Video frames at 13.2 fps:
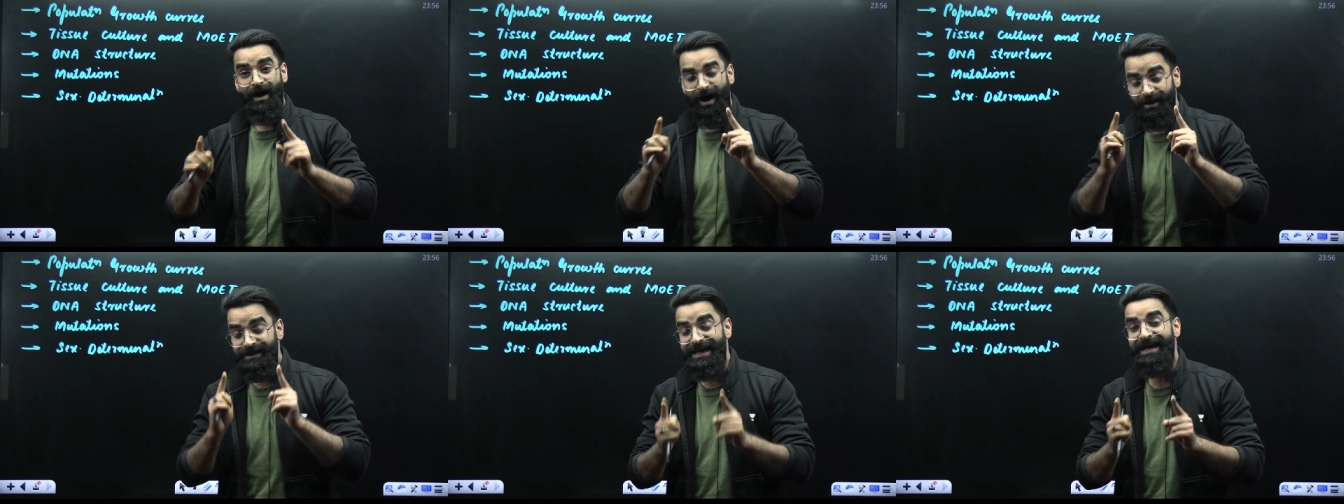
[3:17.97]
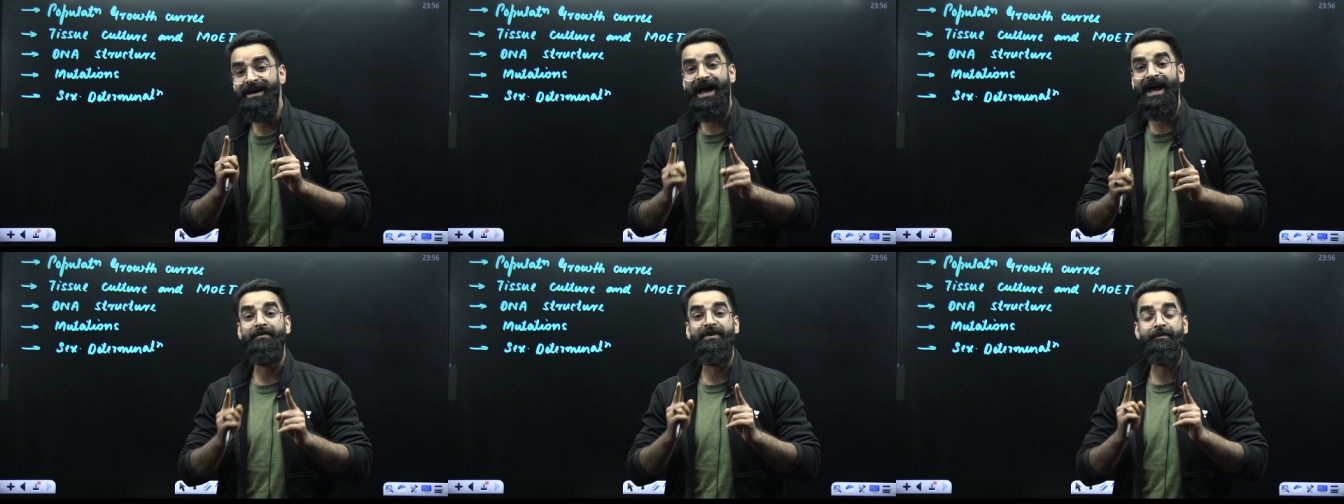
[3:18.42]
Again,
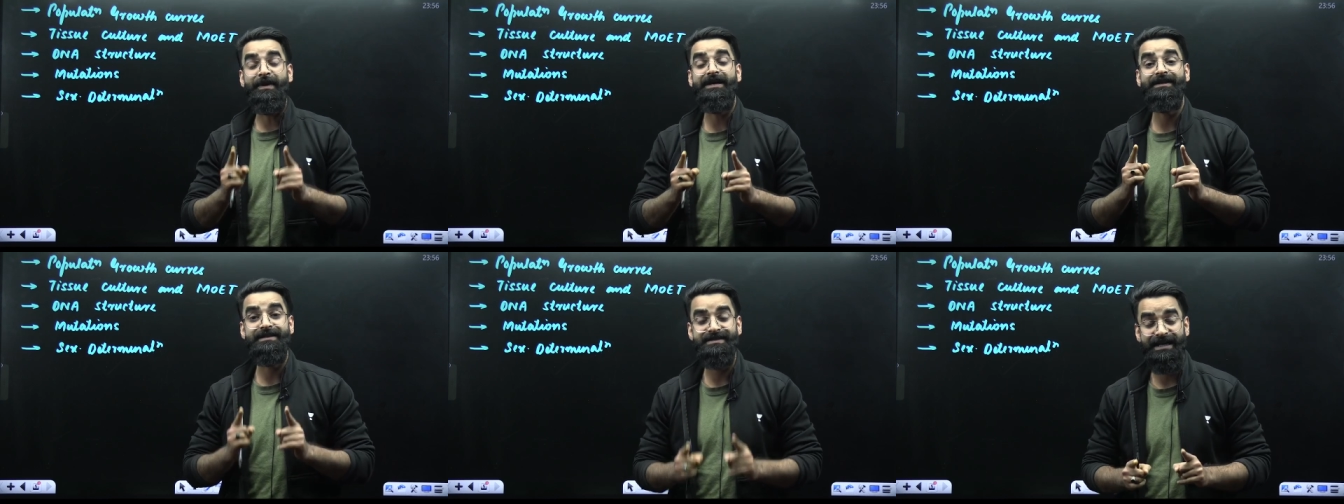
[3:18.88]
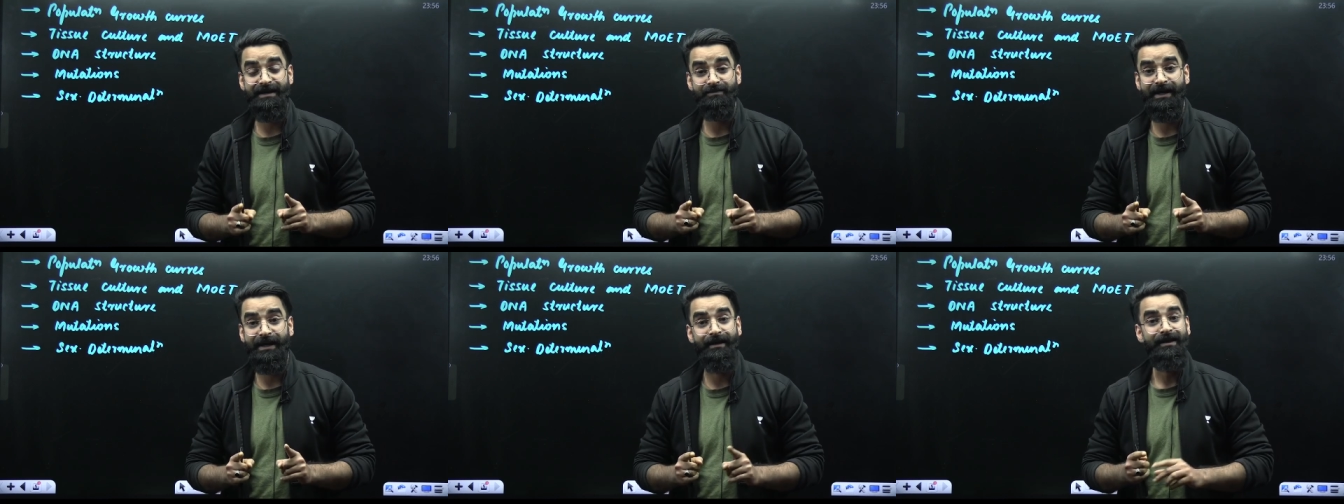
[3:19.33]
I'm repeating the
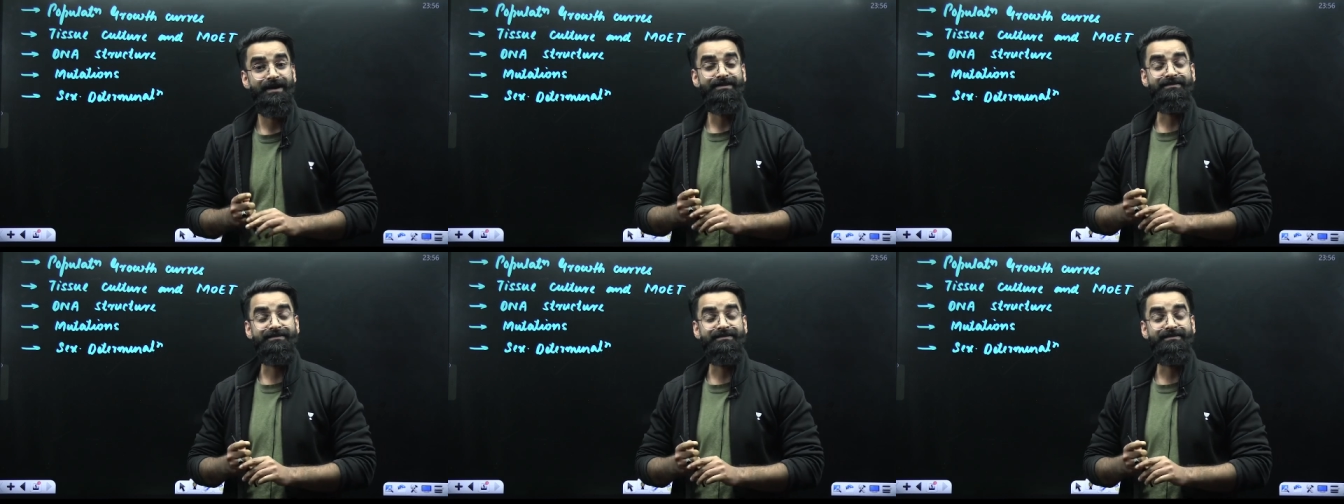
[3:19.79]
same thing.